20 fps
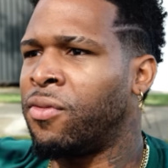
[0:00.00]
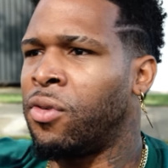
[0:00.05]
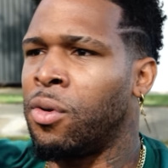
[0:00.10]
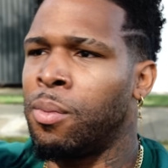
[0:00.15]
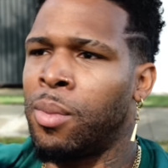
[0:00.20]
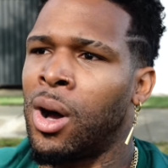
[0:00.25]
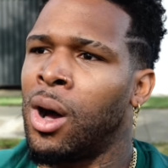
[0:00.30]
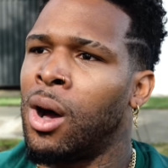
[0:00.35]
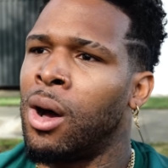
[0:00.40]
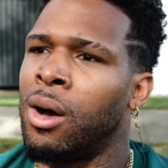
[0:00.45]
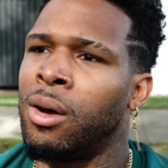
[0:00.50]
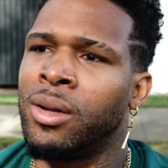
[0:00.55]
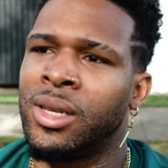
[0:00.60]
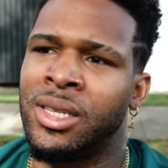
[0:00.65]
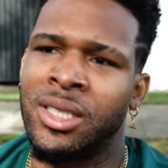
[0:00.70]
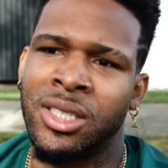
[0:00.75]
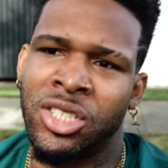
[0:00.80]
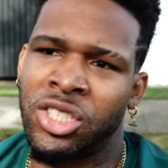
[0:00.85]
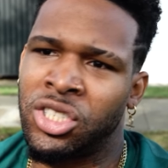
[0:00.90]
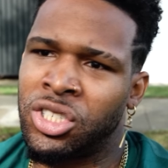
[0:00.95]
football,
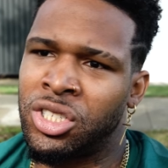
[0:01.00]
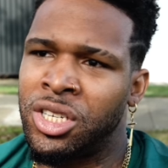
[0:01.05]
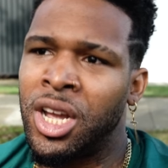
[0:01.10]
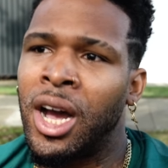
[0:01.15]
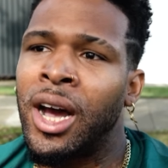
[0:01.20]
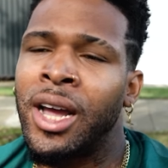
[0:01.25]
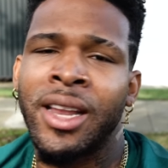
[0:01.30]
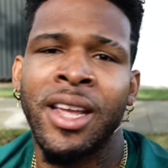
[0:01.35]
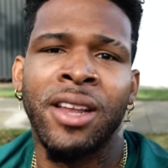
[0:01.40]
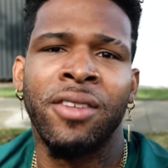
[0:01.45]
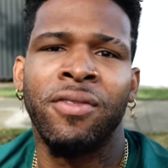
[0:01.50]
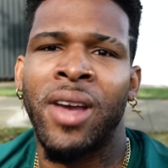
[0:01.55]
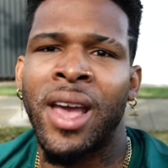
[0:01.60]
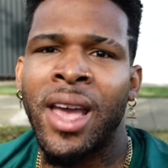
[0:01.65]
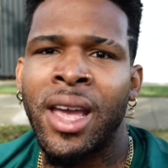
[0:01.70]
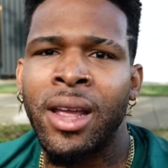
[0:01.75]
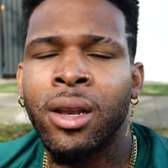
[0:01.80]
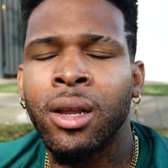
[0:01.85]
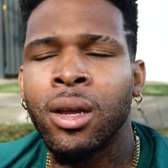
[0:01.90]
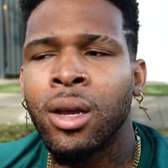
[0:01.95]
is just done in
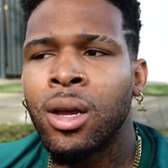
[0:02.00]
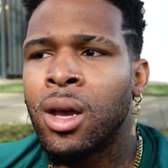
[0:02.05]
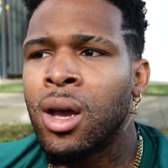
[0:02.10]
vain.